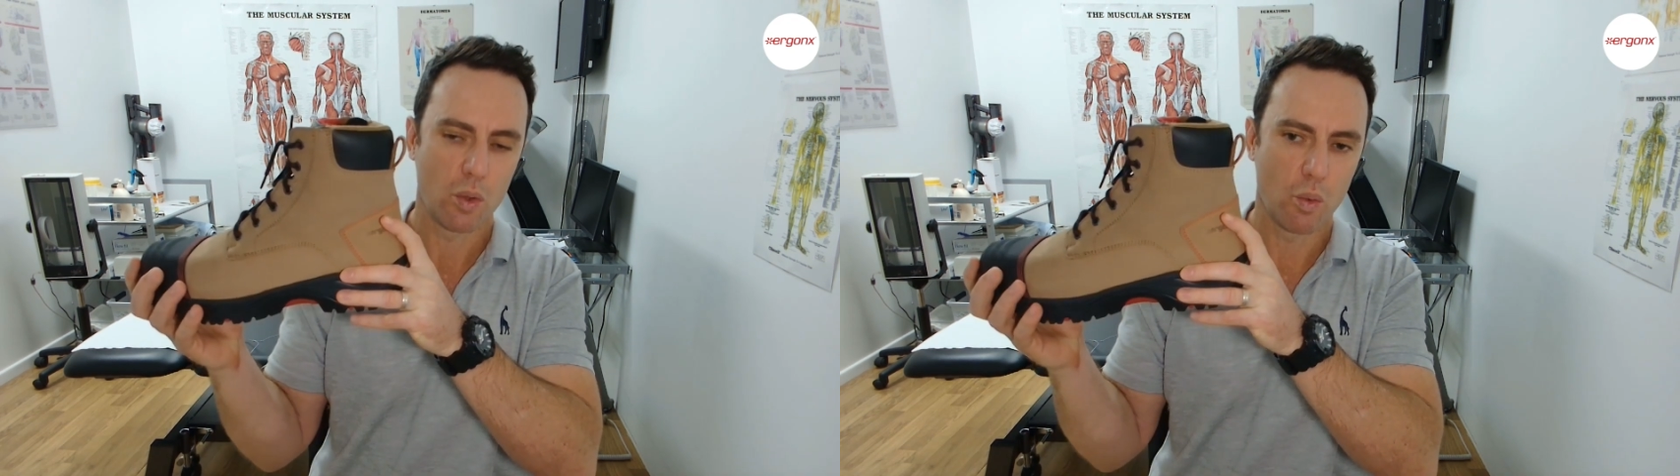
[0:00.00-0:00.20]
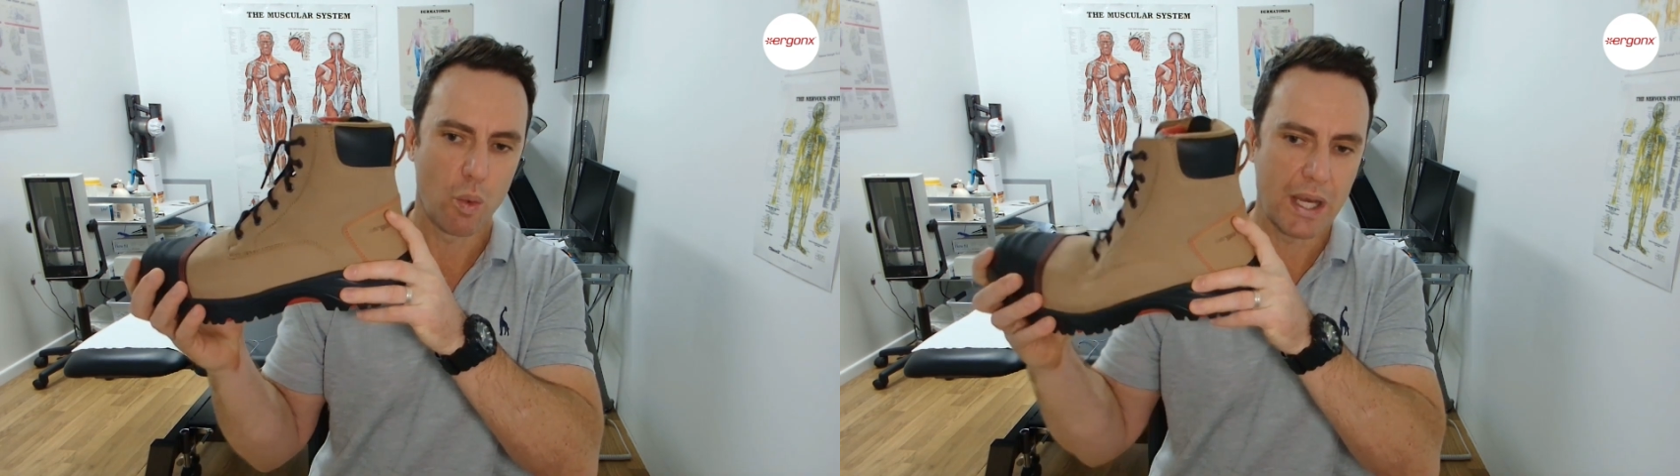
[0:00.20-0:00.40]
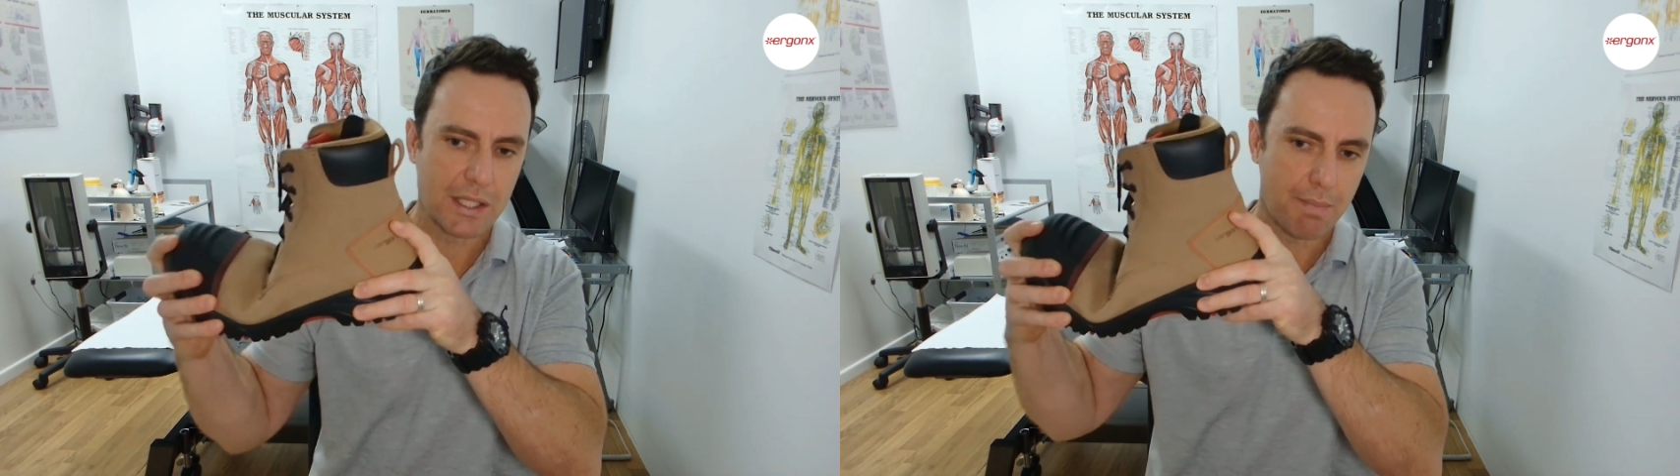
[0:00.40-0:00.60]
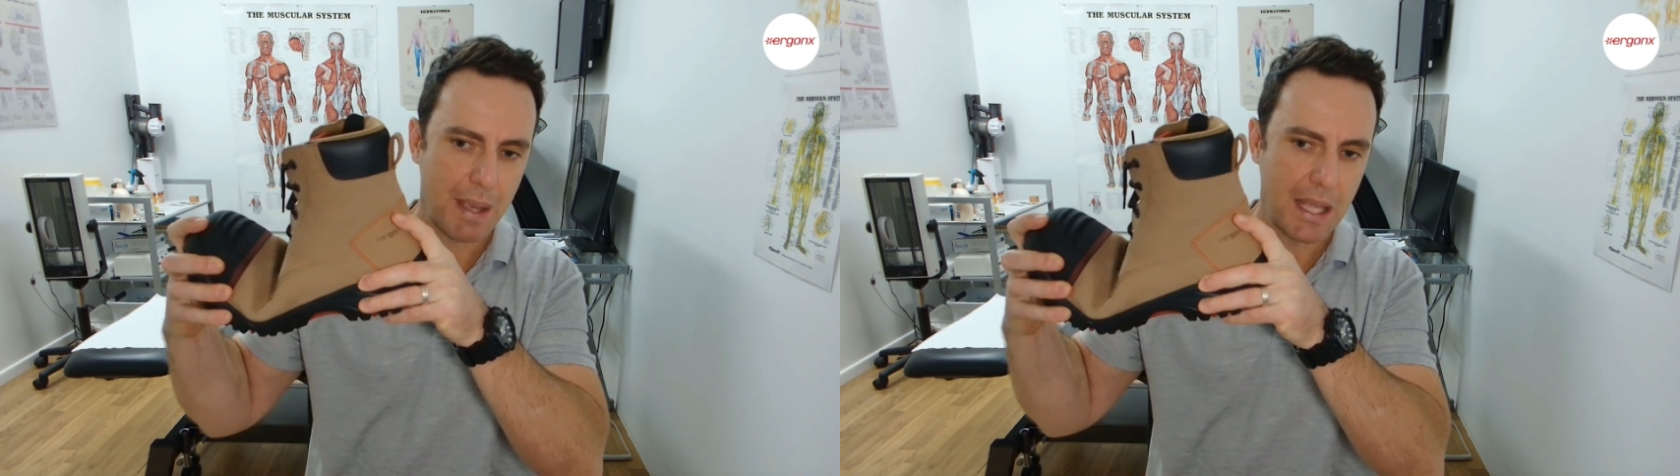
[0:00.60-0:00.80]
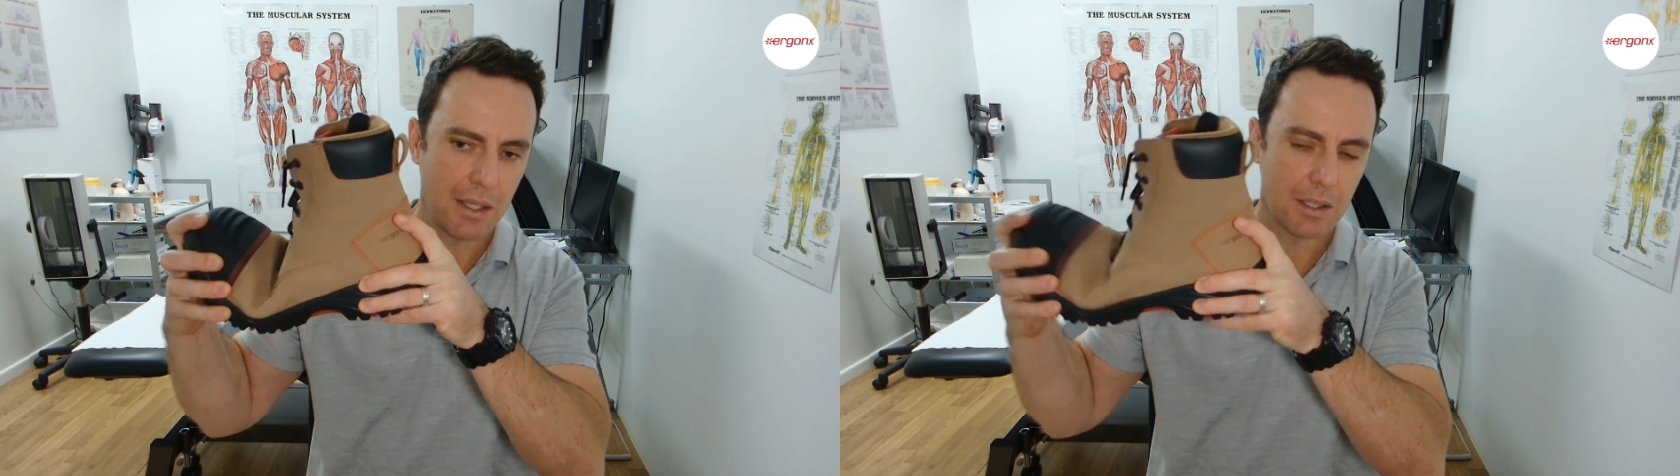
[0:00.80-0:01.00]
where does it
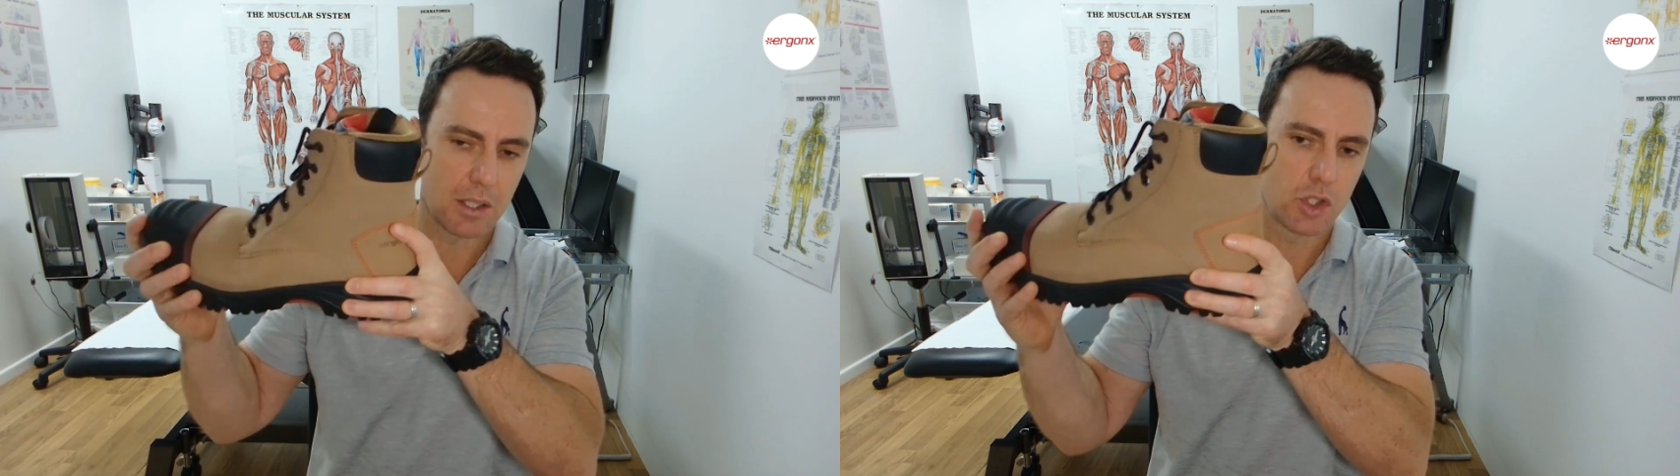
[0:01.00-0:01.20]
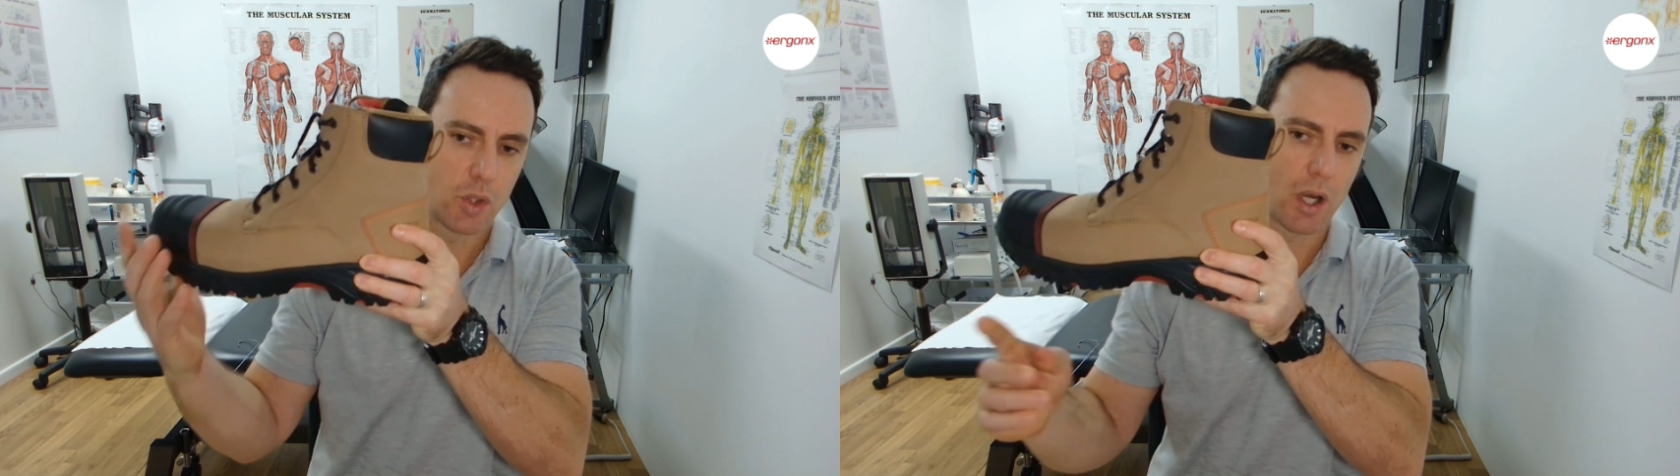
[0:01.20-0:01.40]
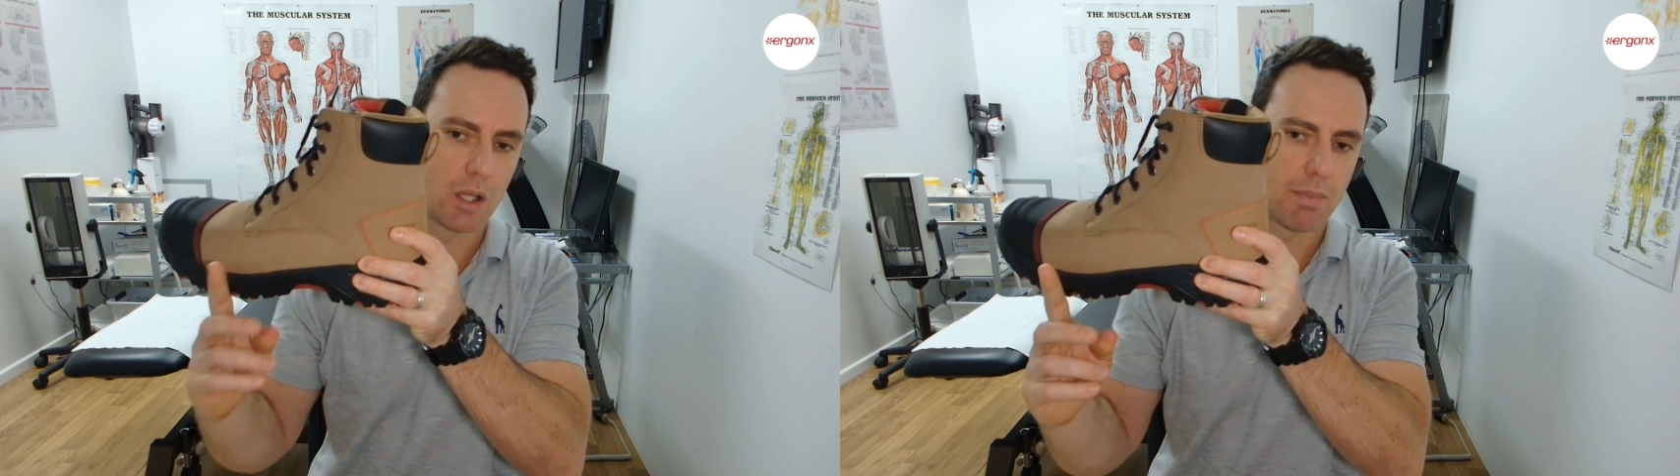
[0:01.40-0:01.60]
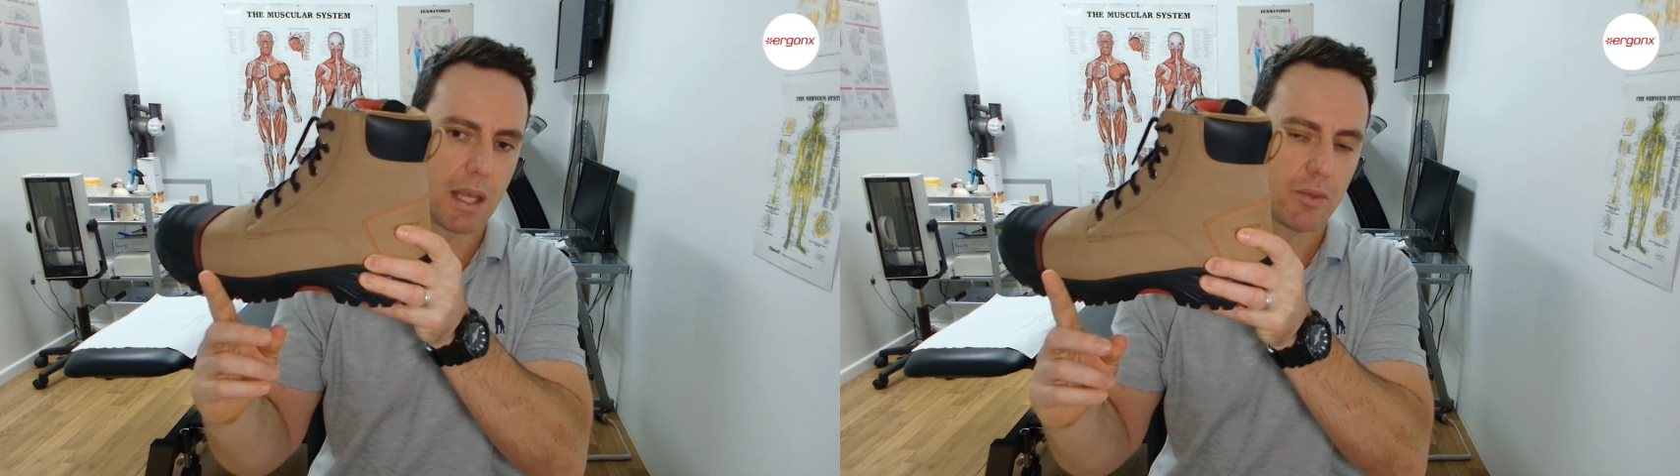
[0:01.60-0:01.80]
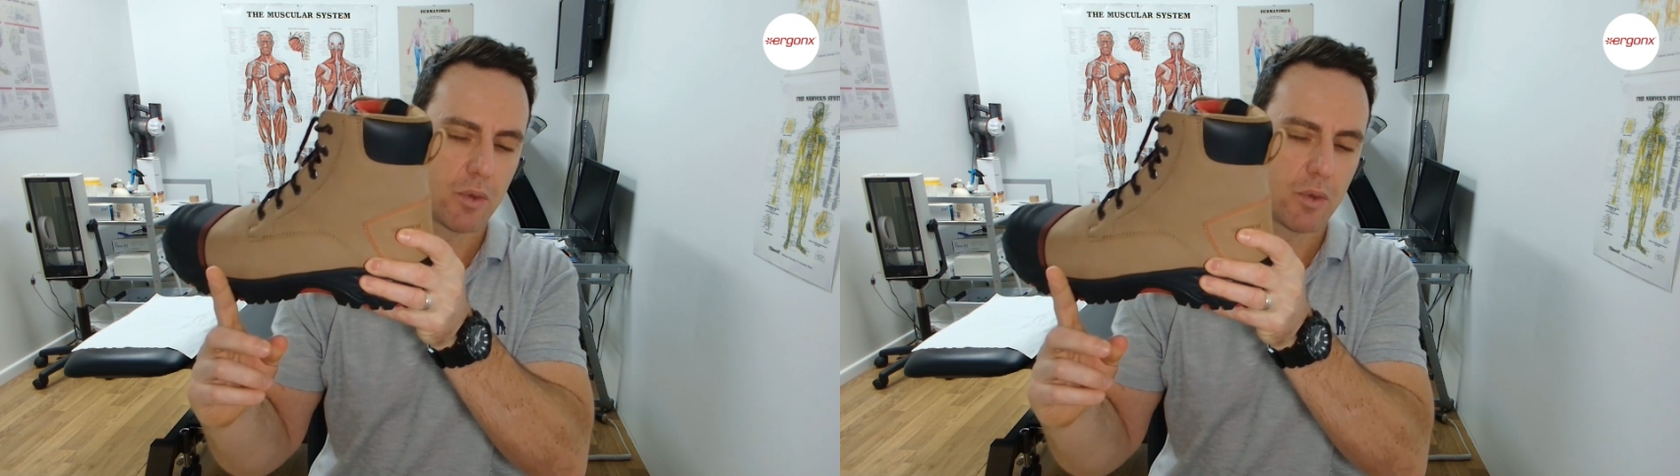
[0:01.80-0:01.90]
bend? It should only bend